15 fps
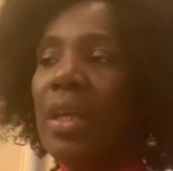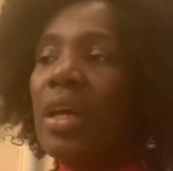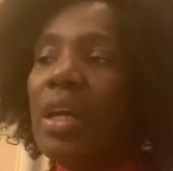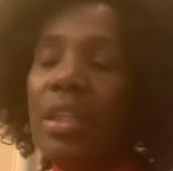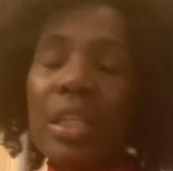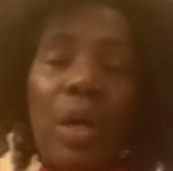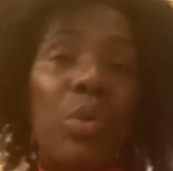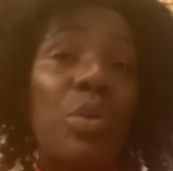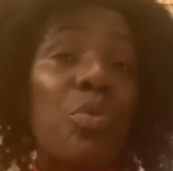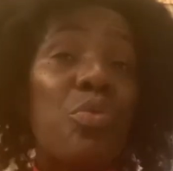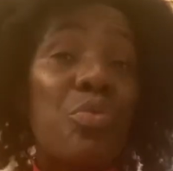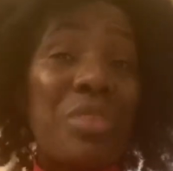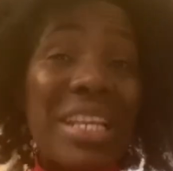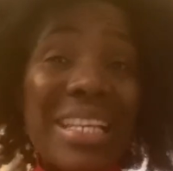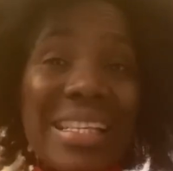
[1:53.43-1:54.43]
Now, the
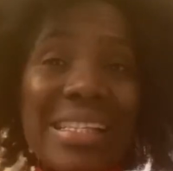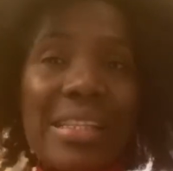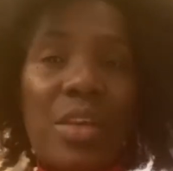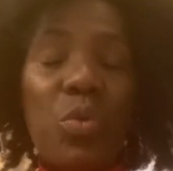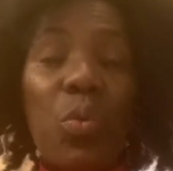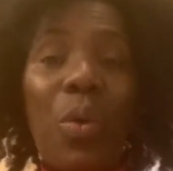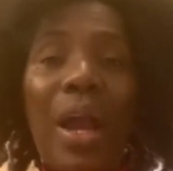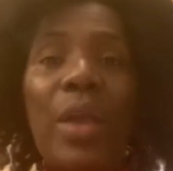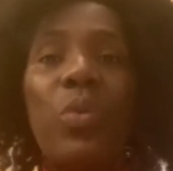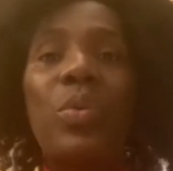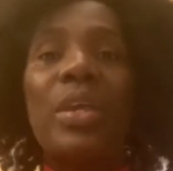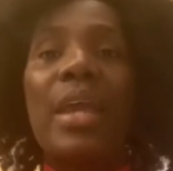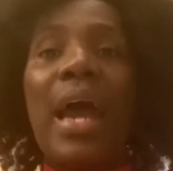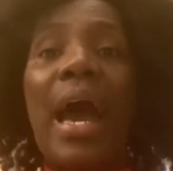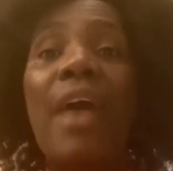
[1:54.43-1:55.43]
reason why
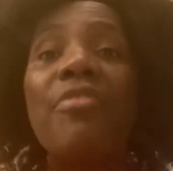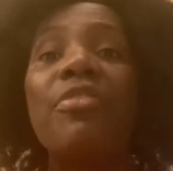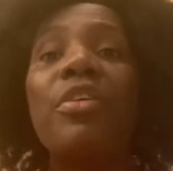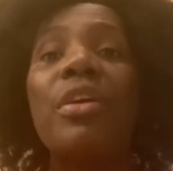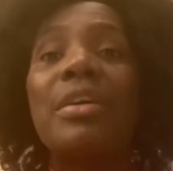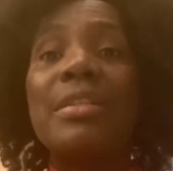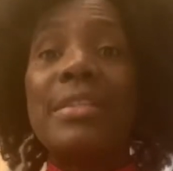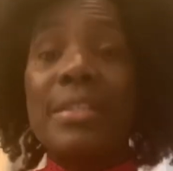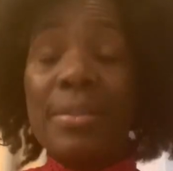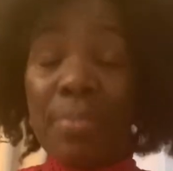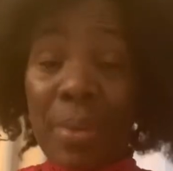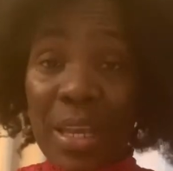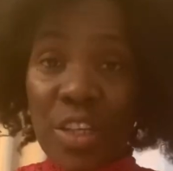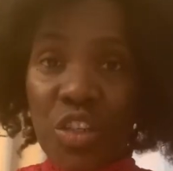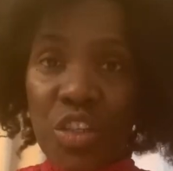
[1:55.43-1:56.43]
we have
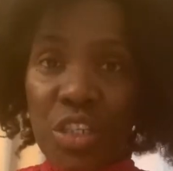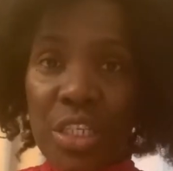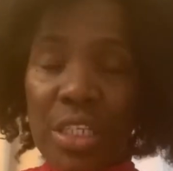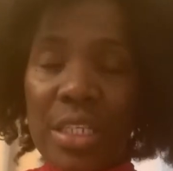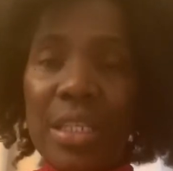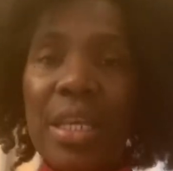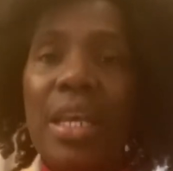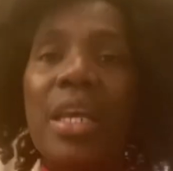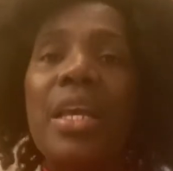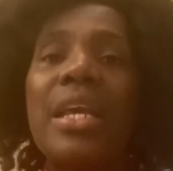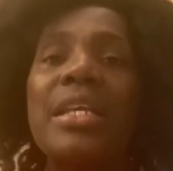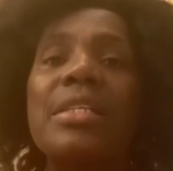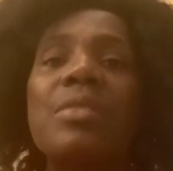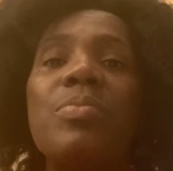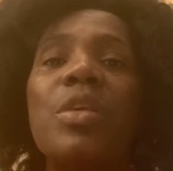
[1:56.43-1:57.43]
constipation
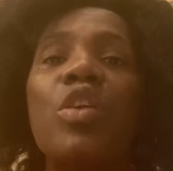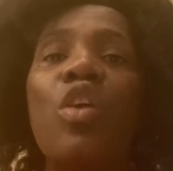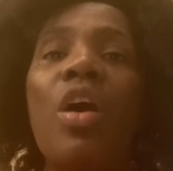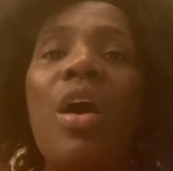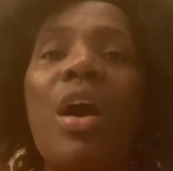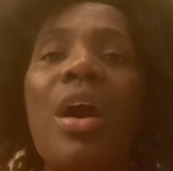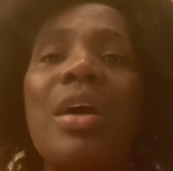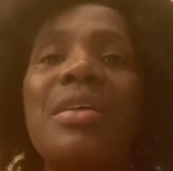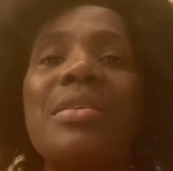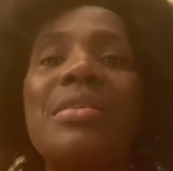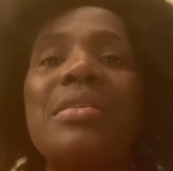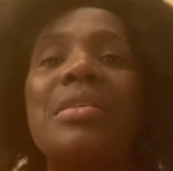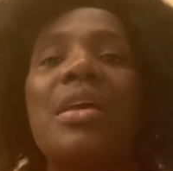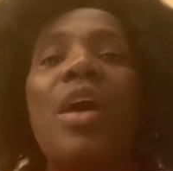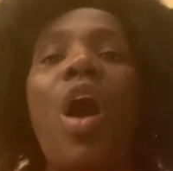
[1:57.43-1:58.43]
is because
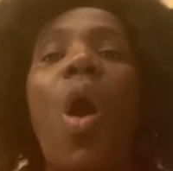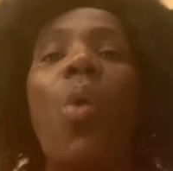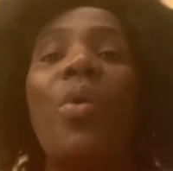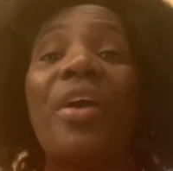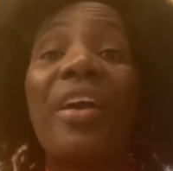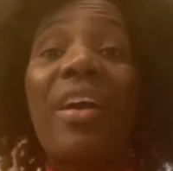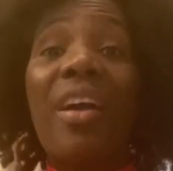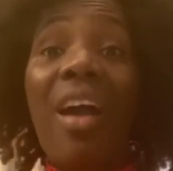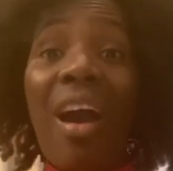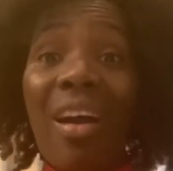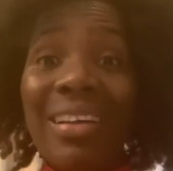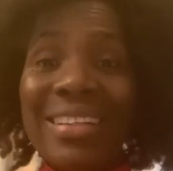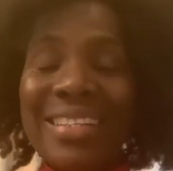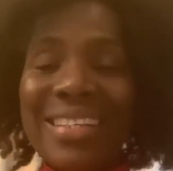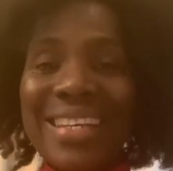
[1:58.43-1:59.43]
our
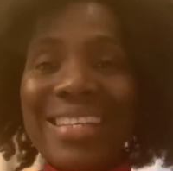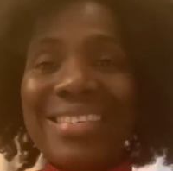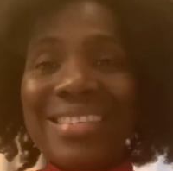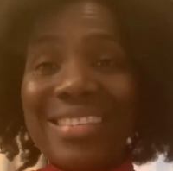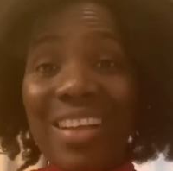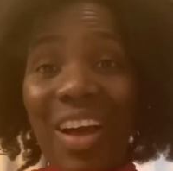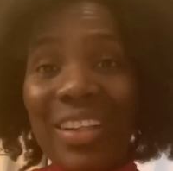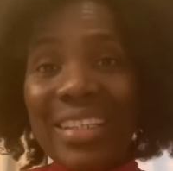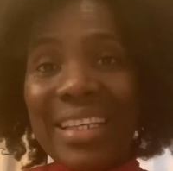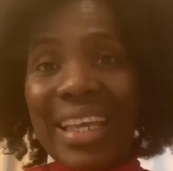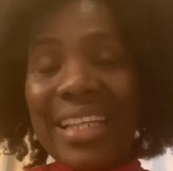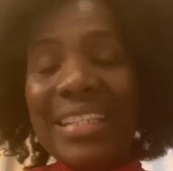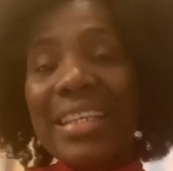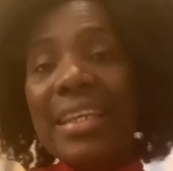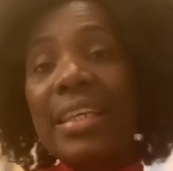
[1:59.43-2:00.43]
gut is not
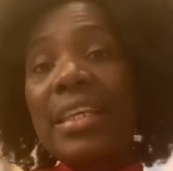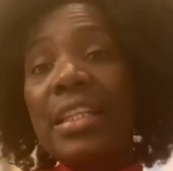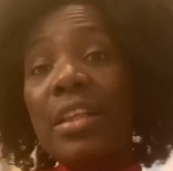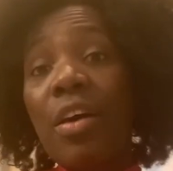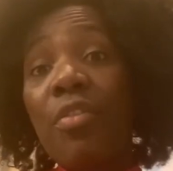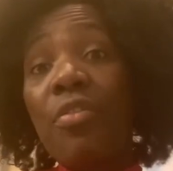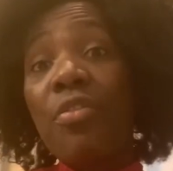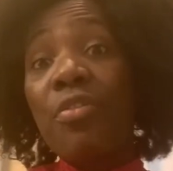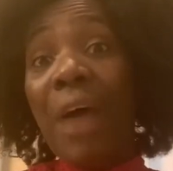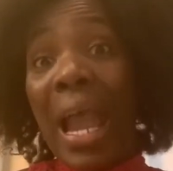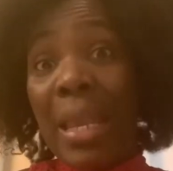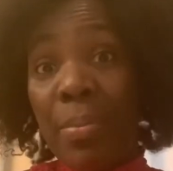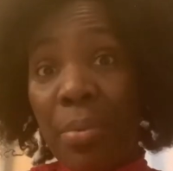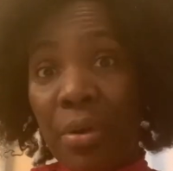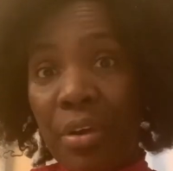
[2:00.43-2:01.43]
getting enough
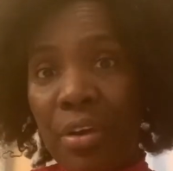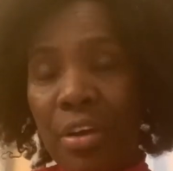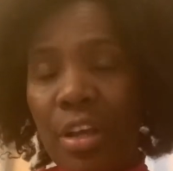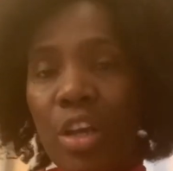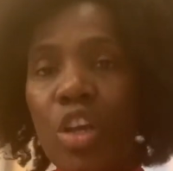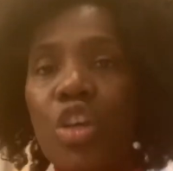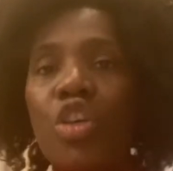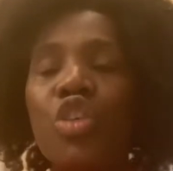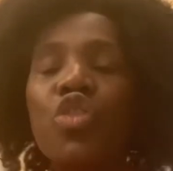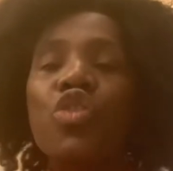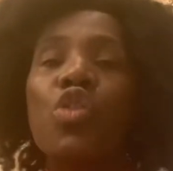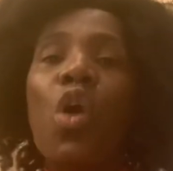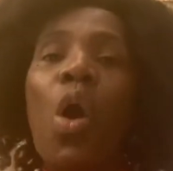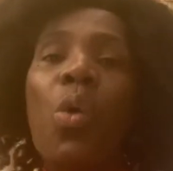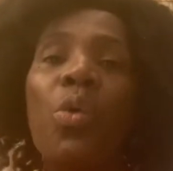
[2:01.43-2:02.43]
fiber.
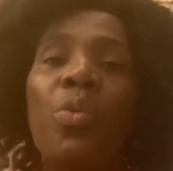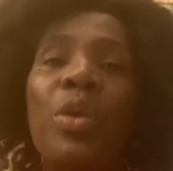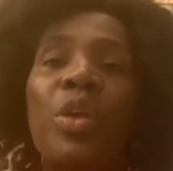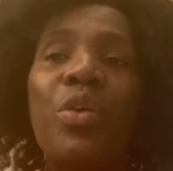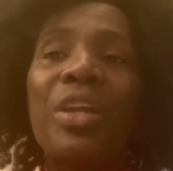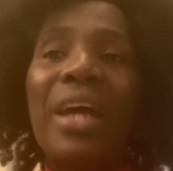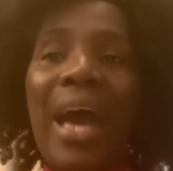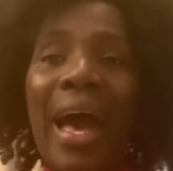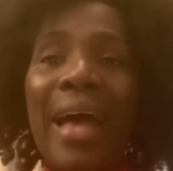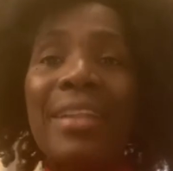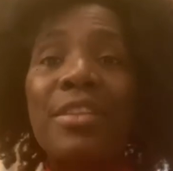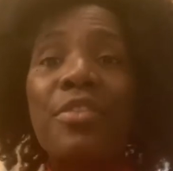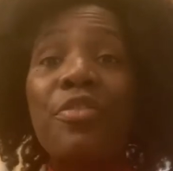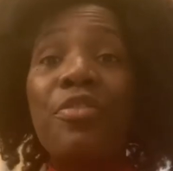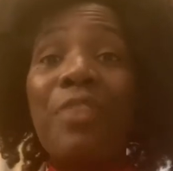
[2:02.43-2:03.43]
So how are we to add
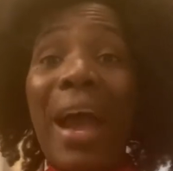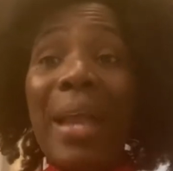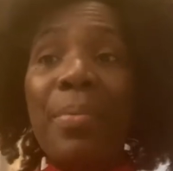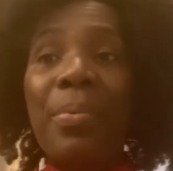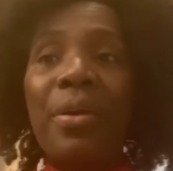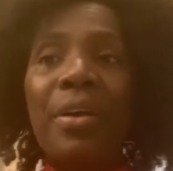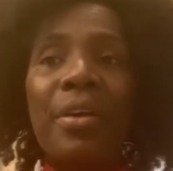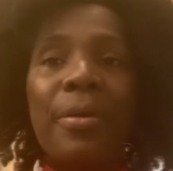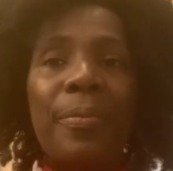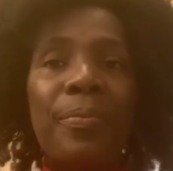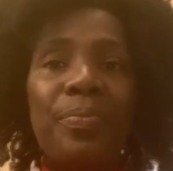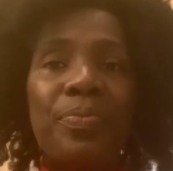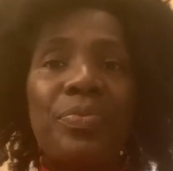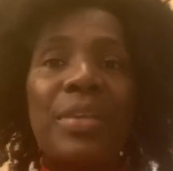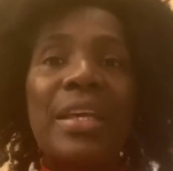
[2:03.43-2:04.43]
the fiber?
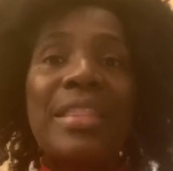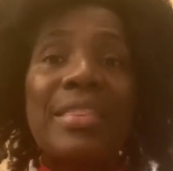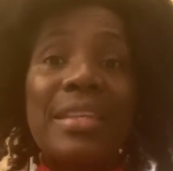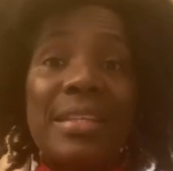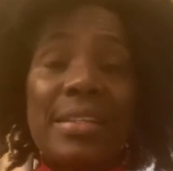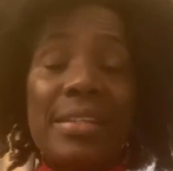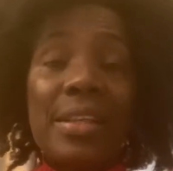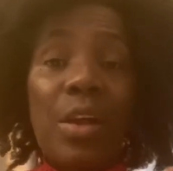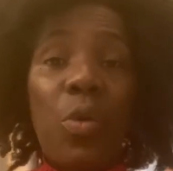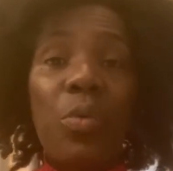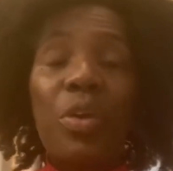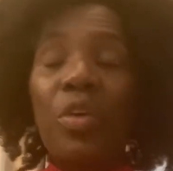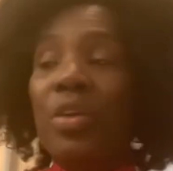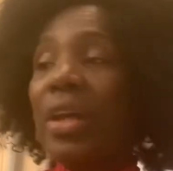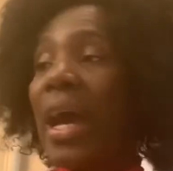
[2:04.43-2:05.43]
This is how we're
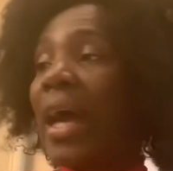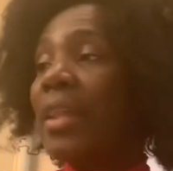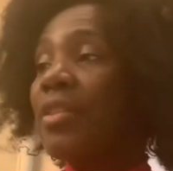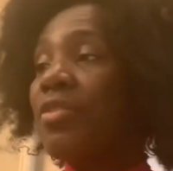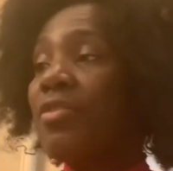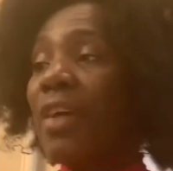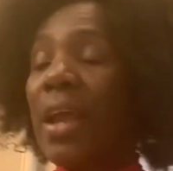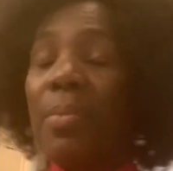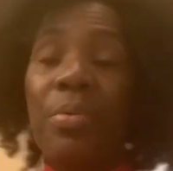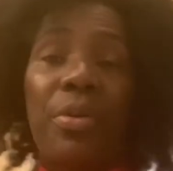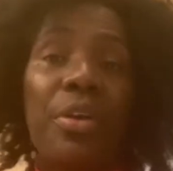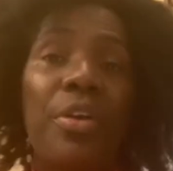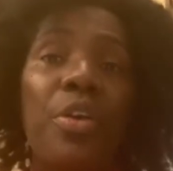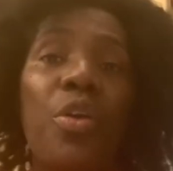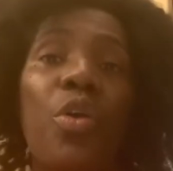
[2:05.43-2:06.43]
going to add the fiber.
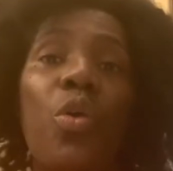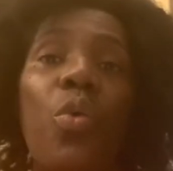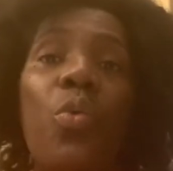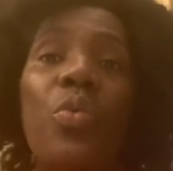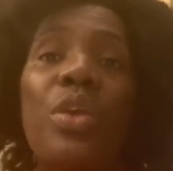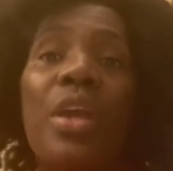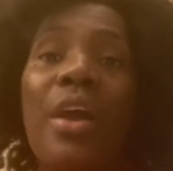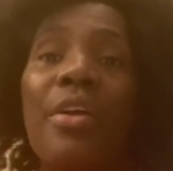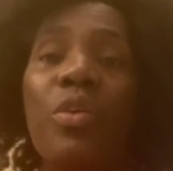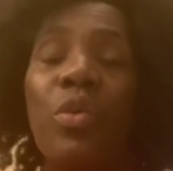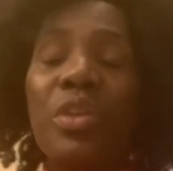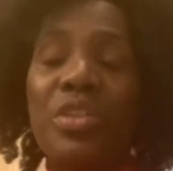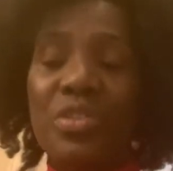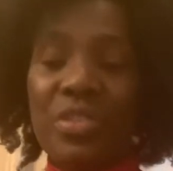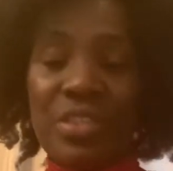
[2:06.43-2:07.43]
We are going
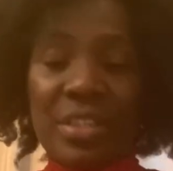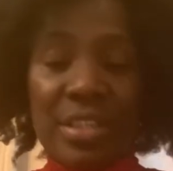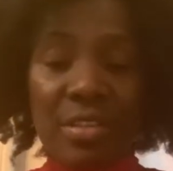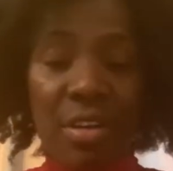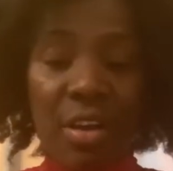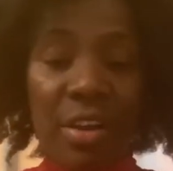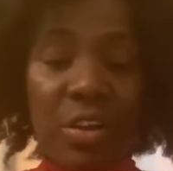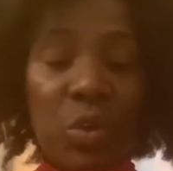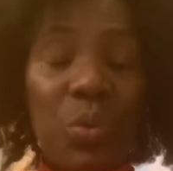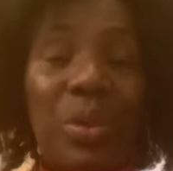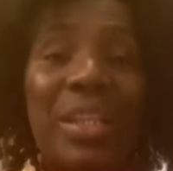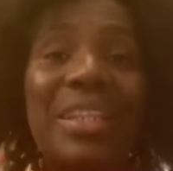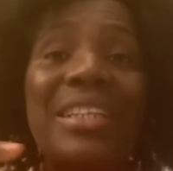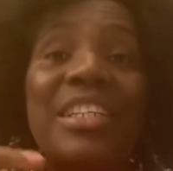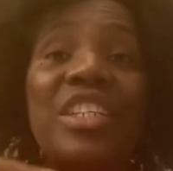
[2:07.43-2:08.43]
to start with
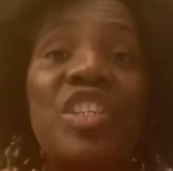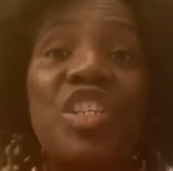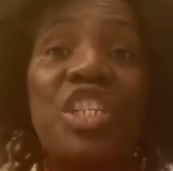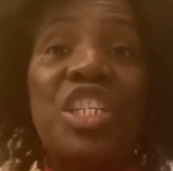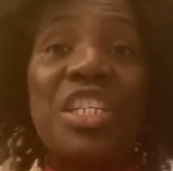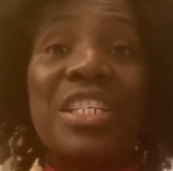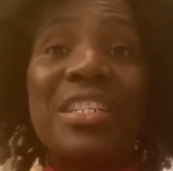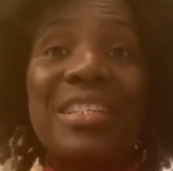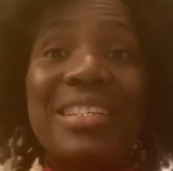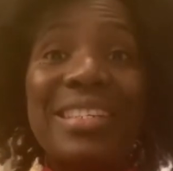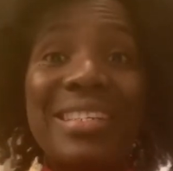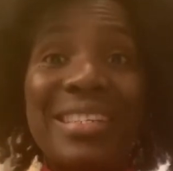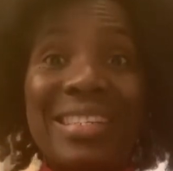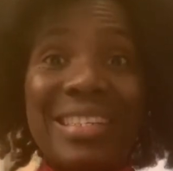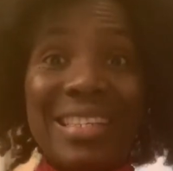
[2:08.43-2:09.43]
chia
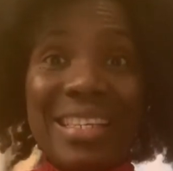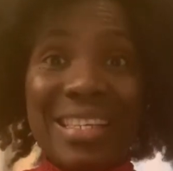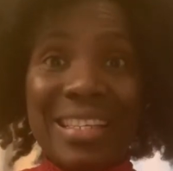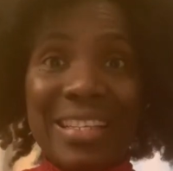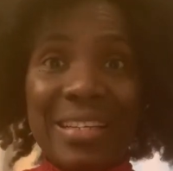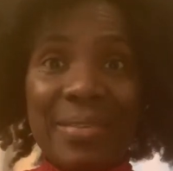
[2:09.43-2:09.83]
seed.